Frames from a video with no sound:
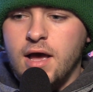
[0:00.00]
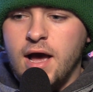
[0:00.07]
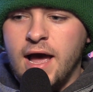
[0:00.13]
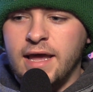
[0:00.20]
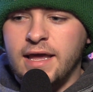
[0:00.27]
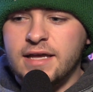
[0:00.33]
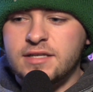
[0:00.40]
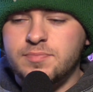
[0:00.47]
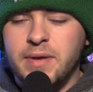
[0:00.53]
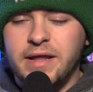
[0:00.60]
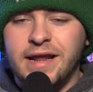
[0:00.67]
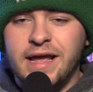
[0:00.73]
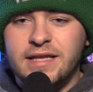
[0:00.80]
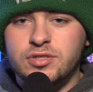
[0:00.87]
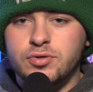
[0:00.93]
I guess
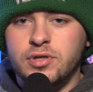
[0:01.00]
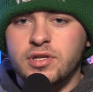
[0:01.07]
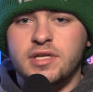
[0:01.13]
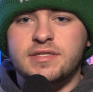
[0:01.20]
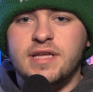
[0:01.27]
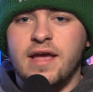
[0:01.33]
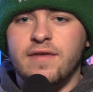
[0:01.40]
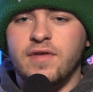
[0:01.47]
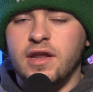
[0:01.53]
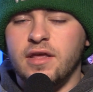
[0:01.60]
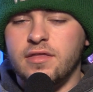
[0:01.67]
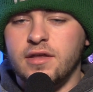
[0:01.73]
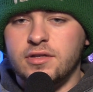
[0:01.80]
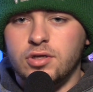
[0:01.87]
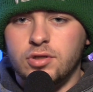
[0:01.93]
Ben Askren doesn't have
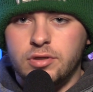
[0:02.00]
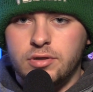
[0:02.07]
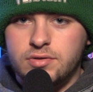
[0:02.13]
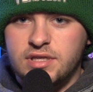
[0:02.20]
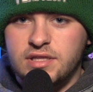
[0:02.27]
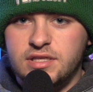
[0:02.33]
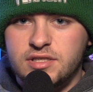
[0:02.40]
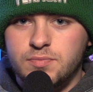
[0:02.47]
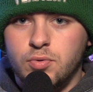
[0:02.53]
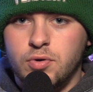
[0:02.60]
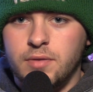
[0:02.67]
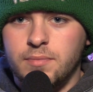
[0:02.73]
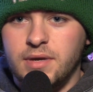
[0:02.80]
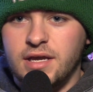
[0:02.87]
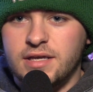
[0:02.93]
anything to lose at this
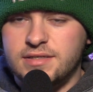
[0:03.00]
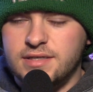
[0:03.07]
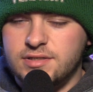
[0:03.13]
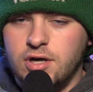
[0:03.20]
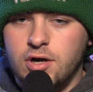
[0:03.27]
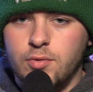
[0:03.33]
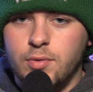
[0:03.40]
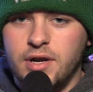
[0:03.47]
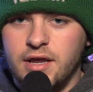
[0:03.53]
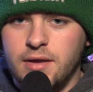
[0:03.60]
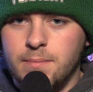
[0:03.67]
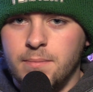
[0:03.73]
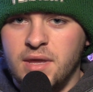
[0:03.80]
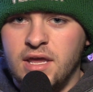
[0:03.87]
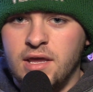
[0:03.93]
point because he's already a
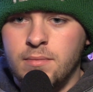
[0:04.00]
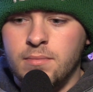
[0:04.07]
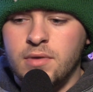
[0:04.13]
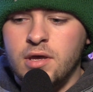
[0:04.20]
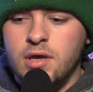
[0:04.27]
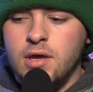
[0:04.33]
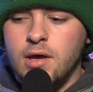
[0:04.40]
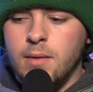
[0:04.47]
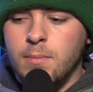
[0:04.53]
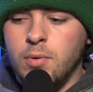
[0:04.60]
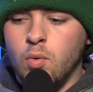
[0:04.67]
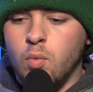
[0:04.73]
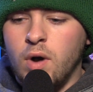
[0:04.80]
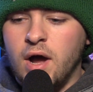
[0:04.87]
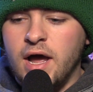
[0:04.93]
meme.
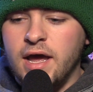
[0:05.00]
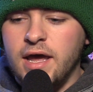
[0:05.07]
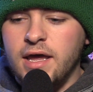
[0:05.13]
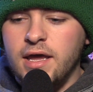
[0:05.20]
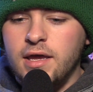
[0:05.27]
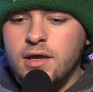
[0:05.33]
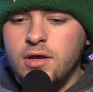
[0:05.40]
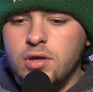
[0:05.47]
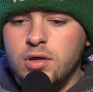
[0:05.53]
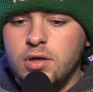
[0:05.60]
But why,